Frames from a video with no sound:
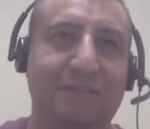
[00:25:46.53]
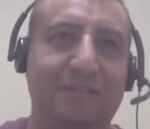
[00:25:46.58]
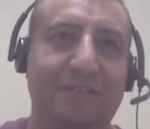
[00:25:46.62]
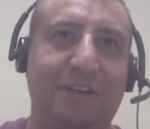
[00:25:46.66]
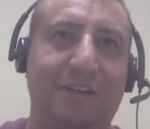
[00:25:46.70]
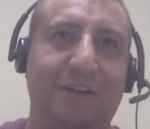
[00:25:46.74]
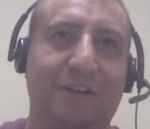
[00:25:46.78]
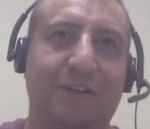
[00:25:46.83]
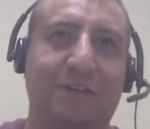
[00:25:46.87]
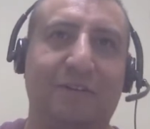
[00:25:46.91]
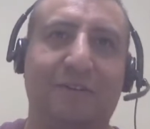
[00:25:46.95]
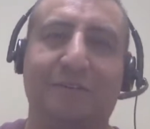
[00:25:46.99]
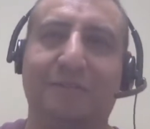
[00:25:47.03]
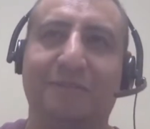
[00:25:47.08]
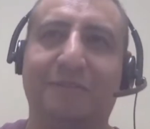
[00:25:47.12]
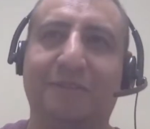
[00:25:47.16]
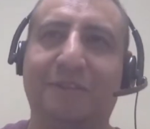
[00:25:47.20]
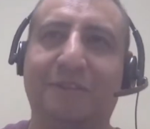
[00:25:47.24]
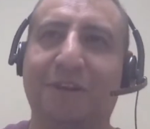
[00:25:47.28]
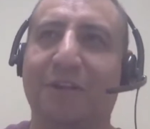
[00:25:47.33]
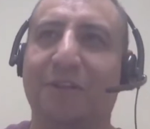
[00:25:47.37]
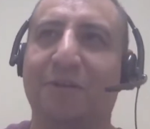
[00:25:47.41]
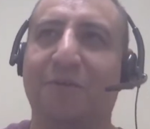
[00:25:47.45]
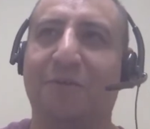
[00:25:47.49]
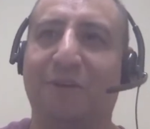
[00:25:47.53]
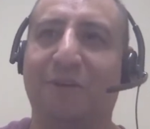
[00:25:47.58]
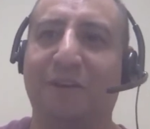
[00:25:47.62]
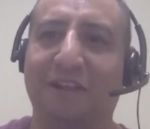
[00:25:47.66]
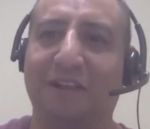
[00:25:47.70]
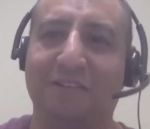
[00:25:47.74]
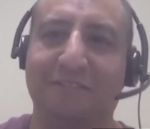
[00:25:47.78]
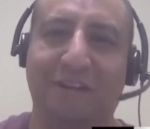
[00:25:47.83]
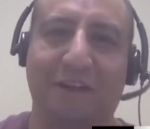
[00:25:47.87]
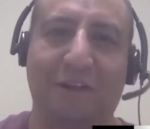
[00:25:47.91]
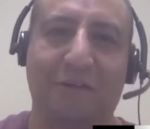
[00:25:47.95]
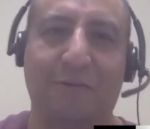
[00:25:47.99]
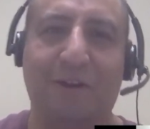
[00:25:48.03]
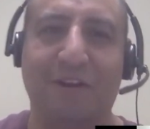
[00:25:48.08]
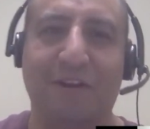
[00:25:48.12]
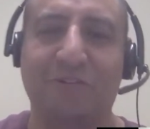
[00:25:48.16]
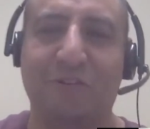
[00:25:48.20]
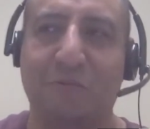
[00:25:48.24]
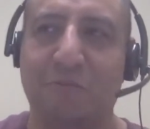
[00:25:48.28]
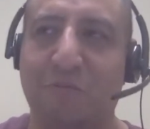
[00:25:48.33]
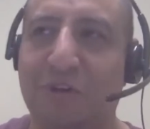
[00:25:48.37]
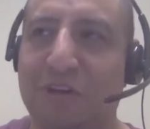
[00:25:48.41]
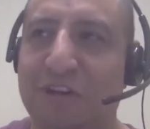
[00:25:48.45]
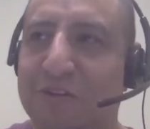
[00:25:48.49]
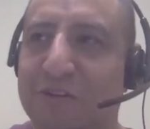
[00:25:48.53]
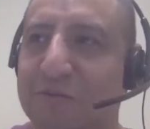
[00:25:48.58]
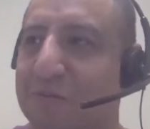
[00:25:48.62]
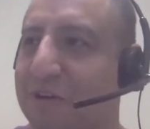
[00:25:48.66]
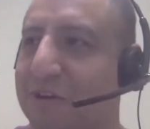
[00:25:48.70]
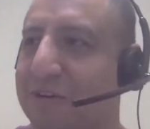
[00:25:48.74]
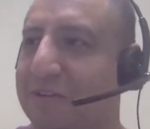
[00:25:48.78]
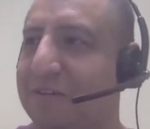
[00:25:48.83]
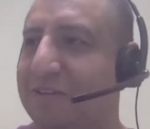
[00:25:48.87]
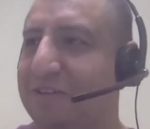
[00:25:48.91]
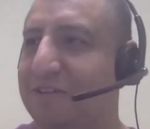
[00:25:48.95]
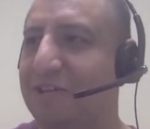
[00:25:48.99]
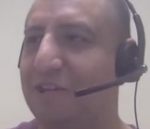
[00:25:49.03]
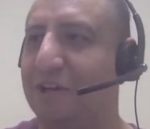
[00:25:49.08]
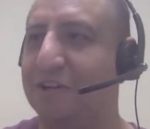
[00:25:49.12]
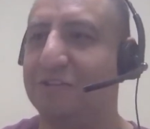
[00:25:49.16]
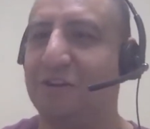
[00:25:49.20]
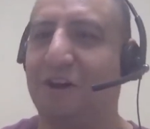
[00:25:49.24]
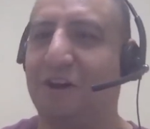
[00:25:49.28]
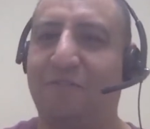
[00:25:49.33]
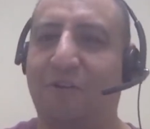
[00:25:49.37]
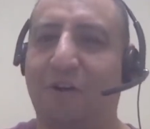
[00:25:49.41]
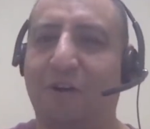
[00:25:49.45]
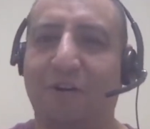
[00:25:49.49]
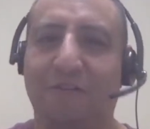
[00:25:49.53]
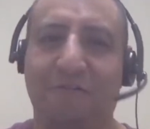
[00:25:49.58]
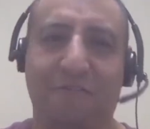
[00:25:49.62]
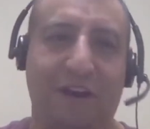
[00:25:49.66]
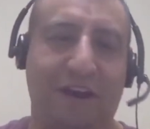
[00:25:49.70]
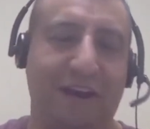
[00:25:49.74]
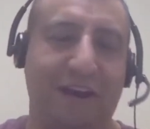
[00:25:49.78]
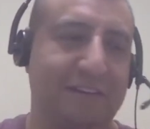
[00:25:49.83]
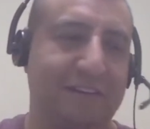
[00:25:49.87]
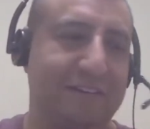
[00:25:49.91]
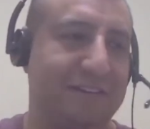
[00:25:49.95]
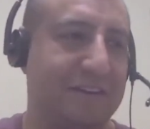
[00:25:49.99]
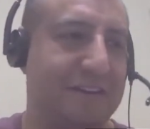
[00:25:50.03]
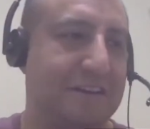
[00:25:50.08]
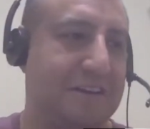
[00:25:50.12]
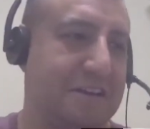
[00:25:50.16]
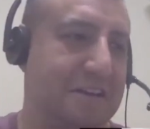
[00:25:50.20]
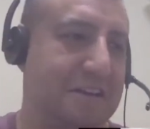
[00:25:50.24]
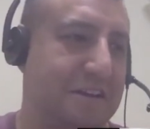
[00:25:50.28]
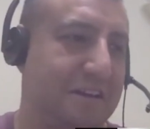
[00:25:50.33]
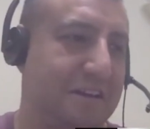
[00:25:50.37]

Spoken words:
you know, the other one that's like Rest in Peace but shuts off artifacts.